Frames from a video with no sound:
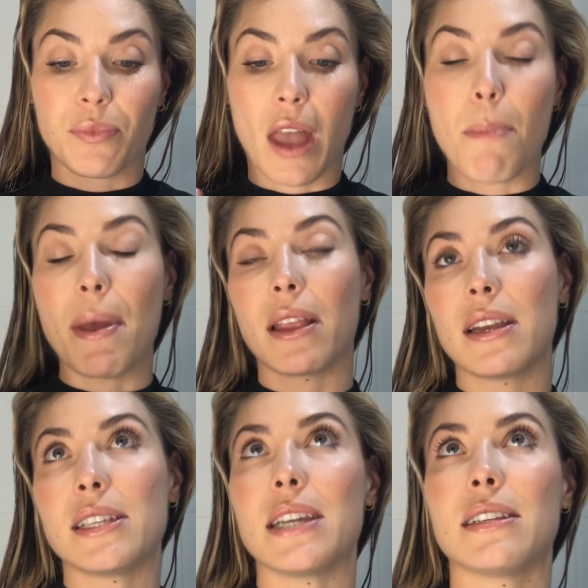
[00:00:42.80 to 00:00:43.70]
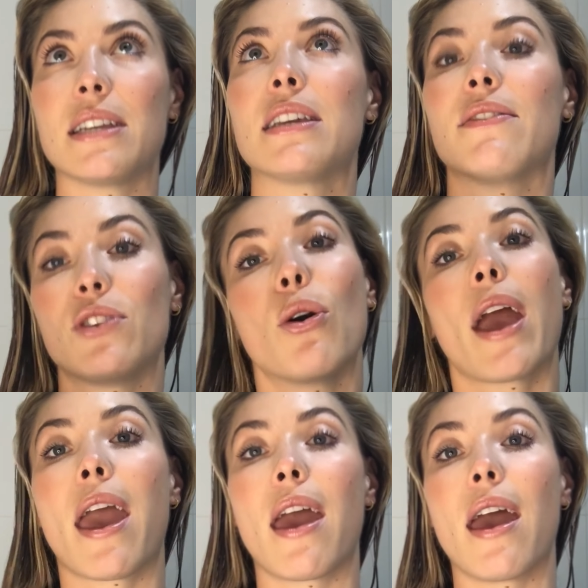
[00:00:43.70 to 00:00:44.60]
ability to give your
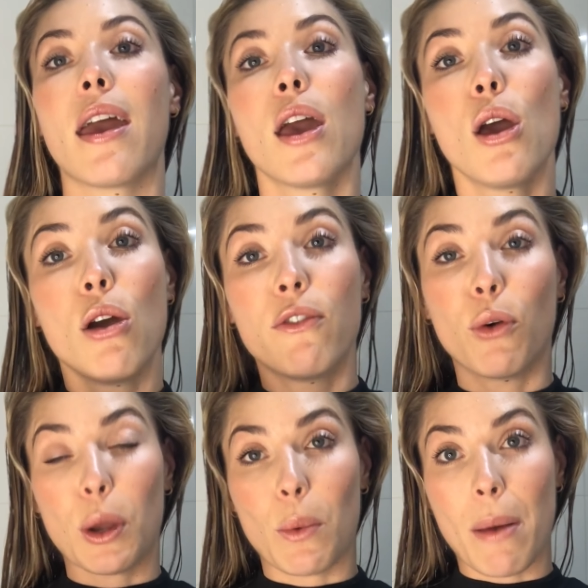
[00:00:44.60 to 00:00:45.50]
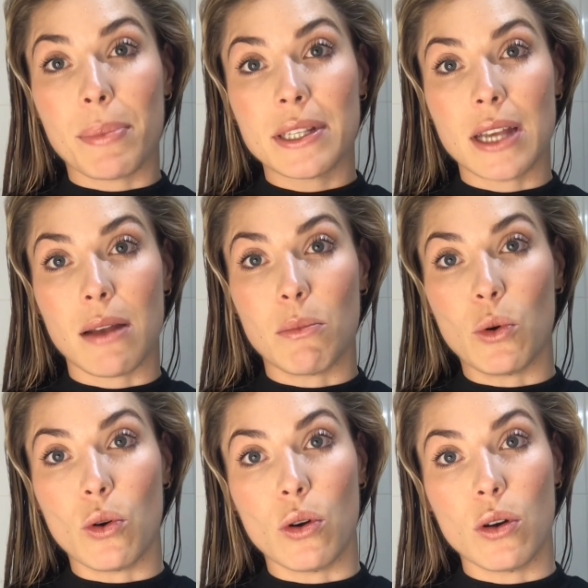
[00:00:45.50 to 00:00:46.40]
hair 41%
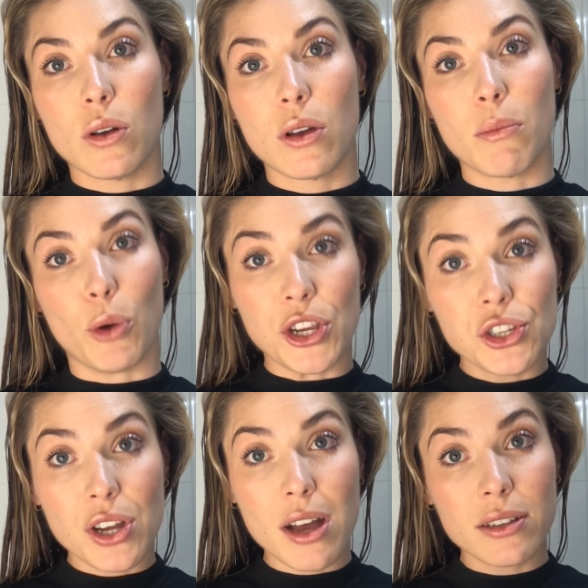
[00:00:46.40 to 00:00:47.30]
more moisture,